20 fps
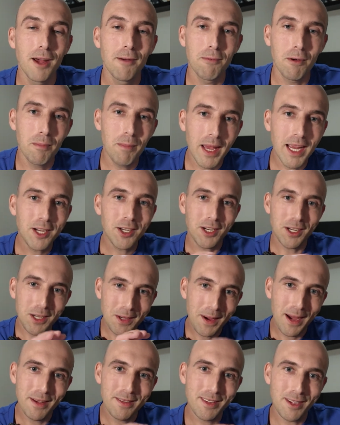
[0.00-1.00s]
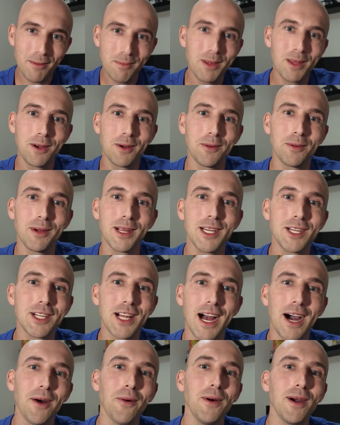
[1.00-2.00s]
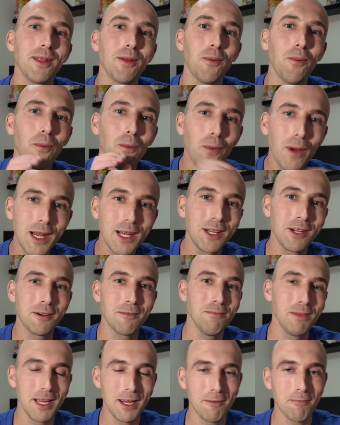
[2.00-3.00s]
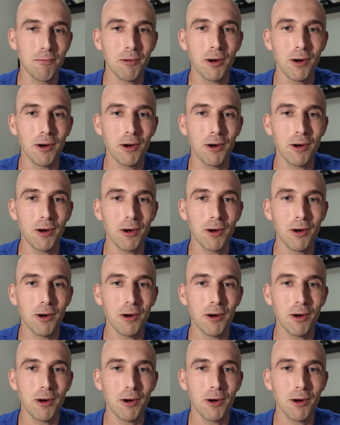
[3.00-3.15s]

but make sure you have something to reach out with when you're being